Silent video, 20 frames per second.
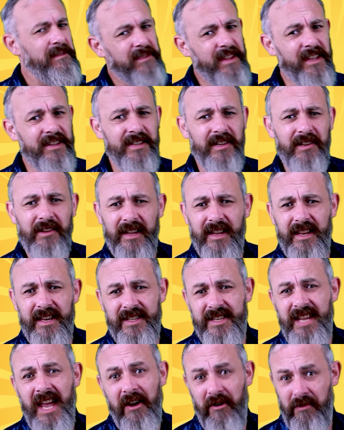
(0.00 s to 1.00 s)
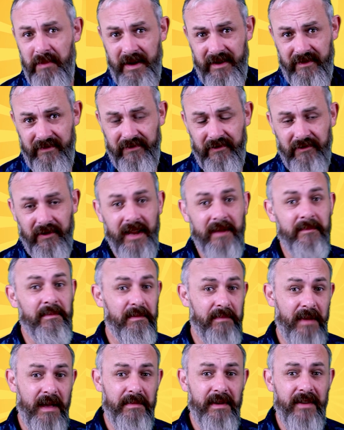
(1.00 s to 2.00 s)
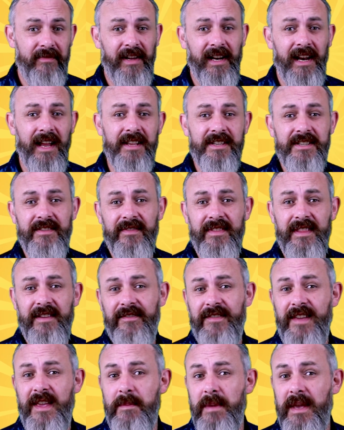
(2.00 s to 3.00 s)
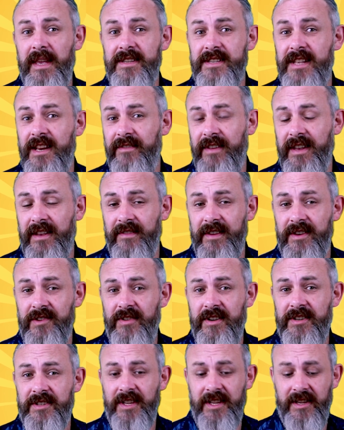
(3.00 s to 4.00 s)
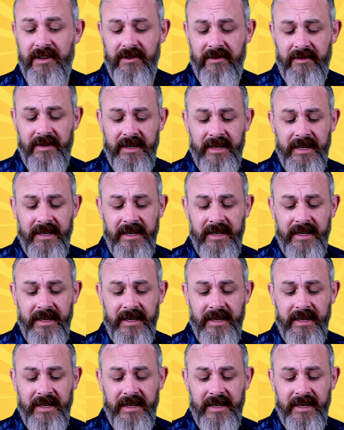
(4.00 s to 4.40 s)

Doesn't look terribly enthralling, but maybe have a glance if the theming is anything of interest to you.